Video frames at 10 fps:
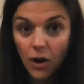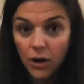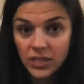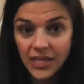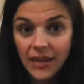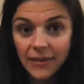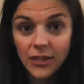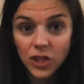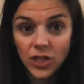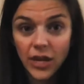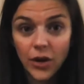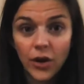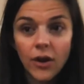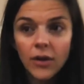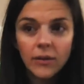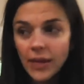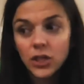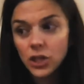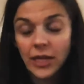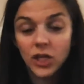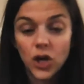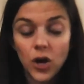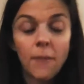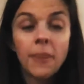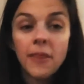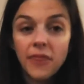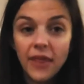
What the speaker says: our state legislature,